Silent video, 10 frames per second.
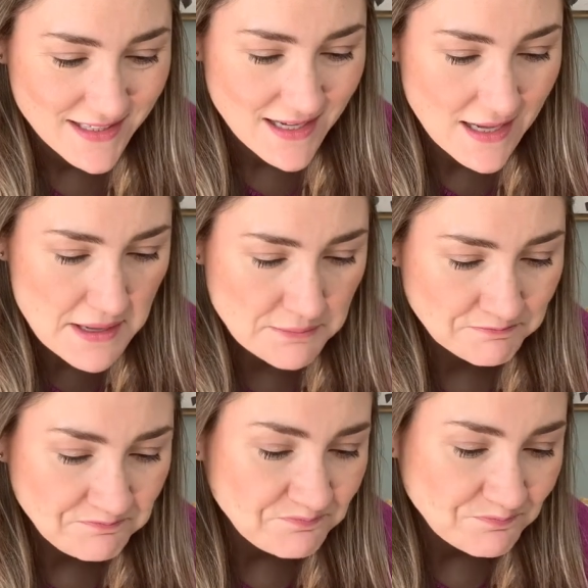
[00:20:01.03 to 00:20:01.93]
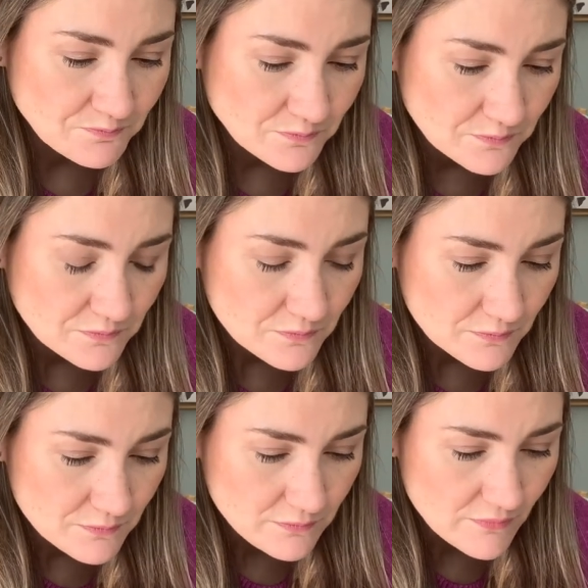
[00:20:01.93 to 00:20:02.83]
um,
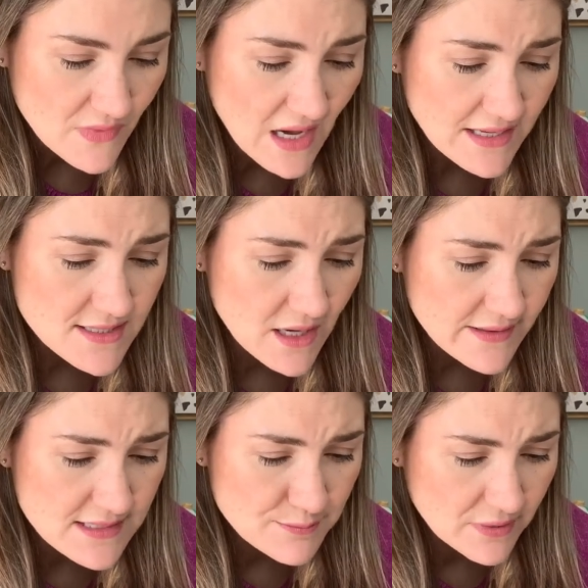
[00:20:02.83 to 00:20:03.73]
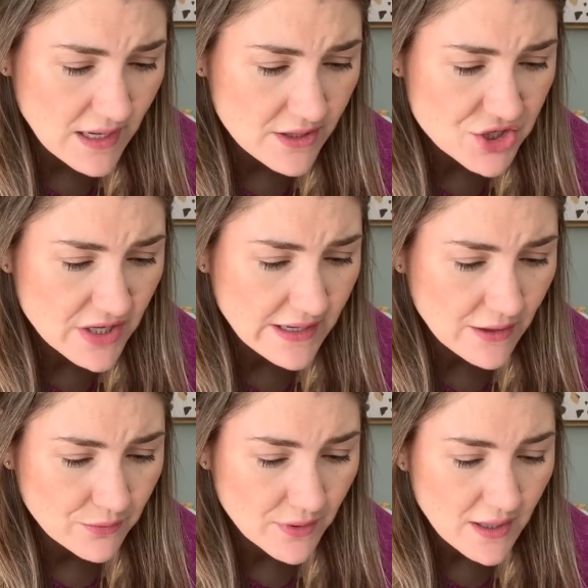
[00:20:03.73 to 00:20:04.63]
I saw this blush and I,
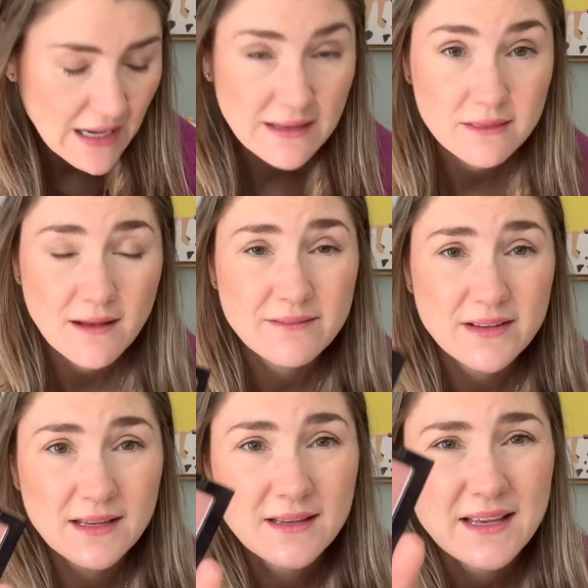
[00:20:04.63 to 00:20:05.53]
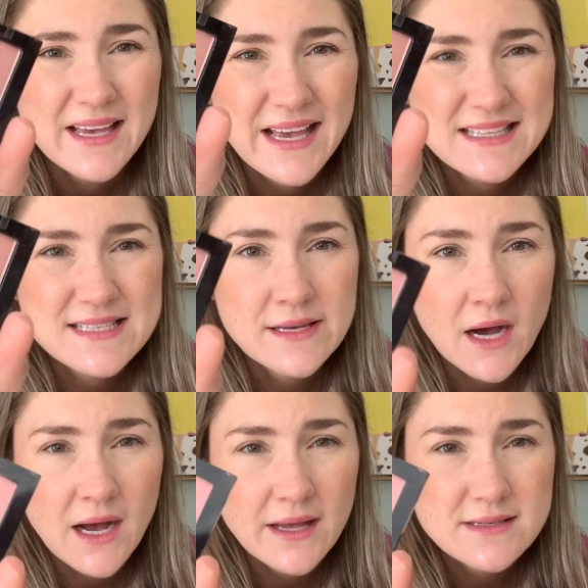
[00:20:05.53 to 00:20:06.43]
I love it. It's
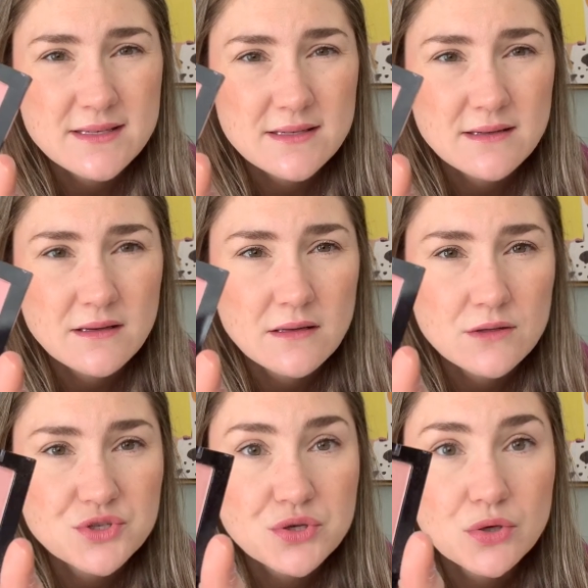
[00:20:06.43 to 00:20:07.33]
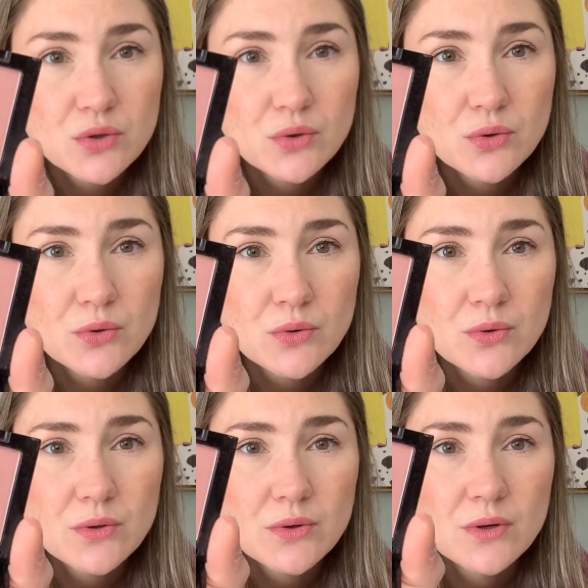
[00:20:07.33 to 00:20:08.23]
not too
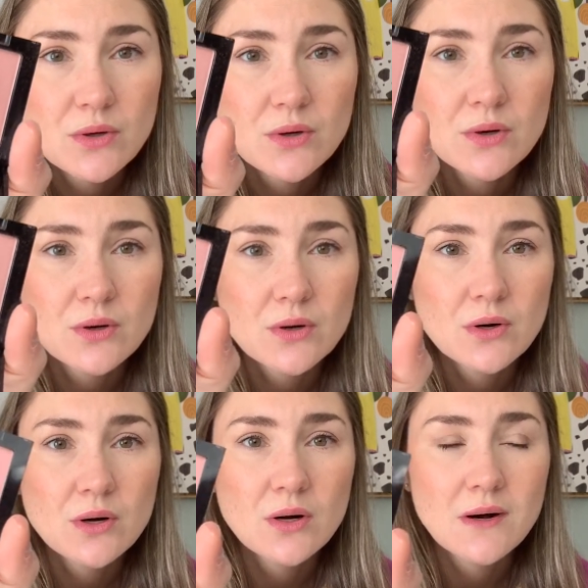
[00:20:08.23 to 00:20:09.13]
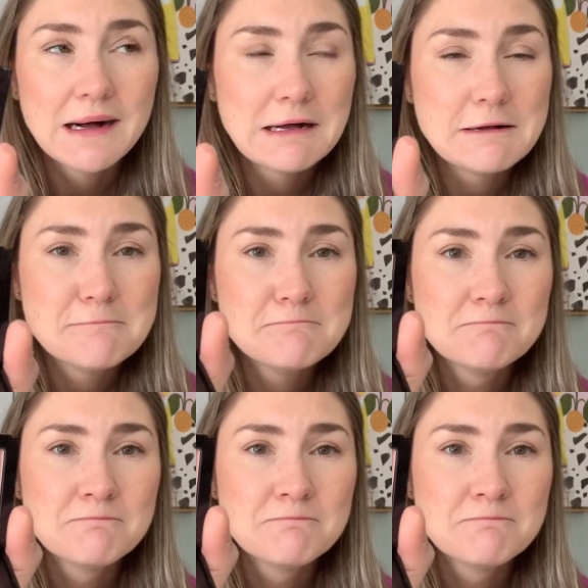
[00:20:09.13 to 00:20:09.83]
um,